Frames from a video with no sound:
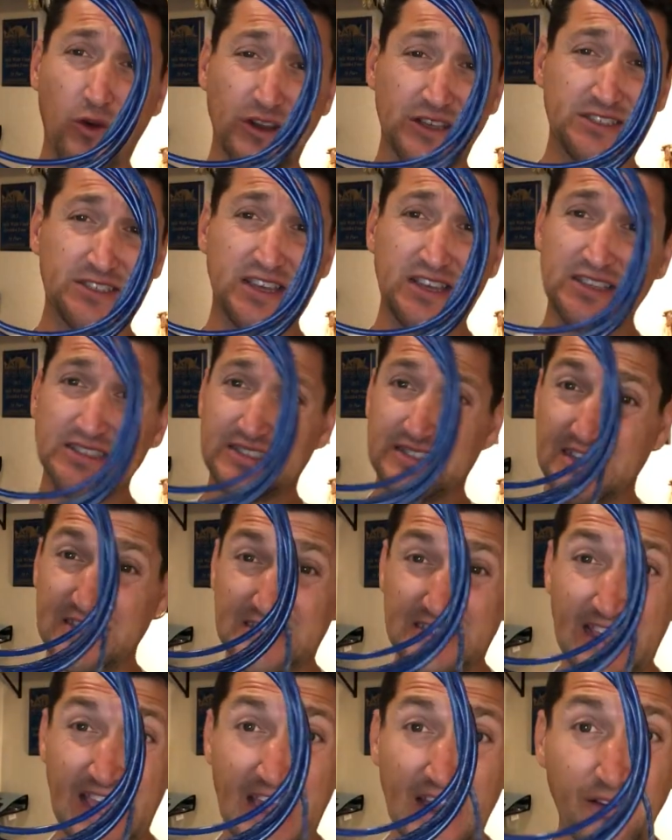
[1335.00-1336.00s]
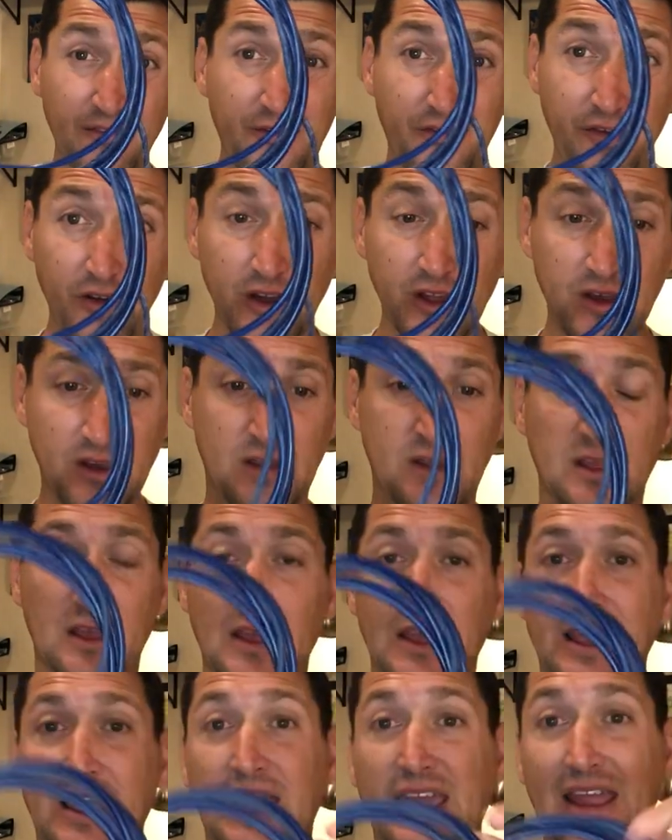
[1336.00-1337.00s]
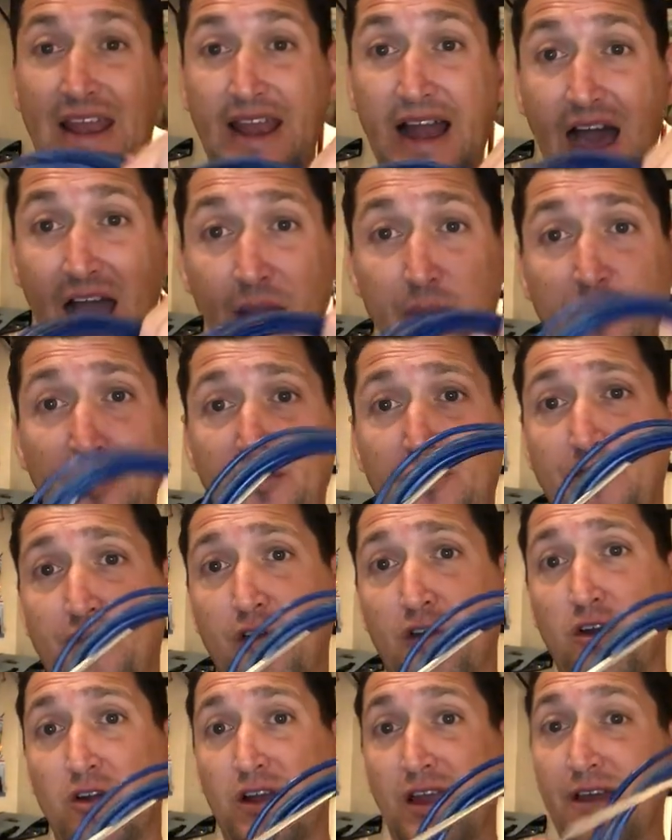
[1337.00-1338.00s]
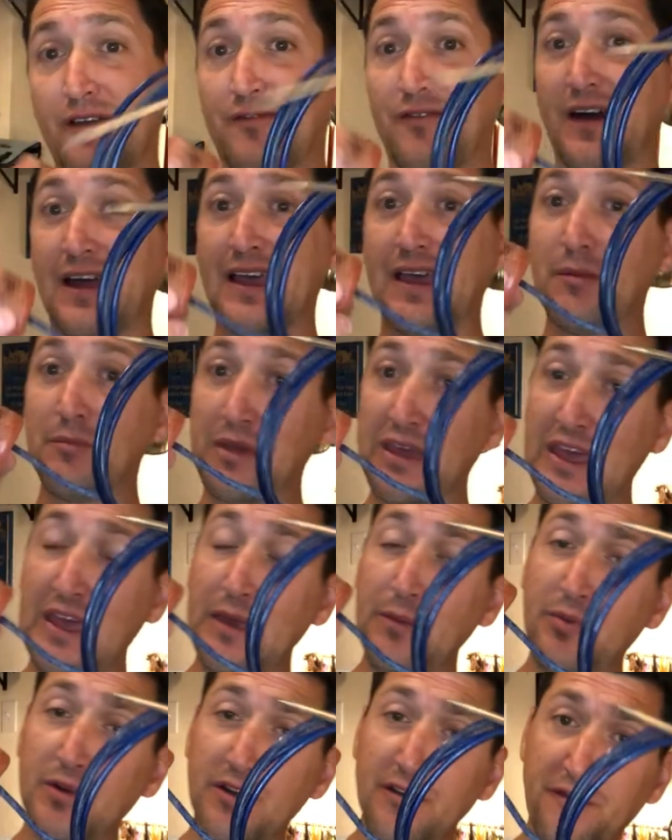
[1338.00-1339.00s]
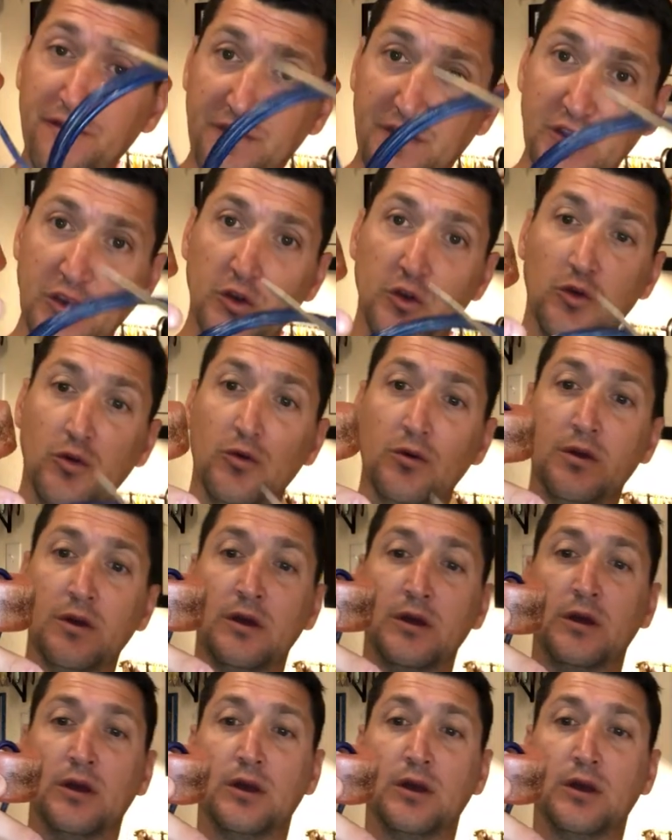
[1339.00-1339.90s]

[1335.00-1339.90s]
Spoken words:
I want to say is the 10 foot. And I prefer, if I am keeping a few,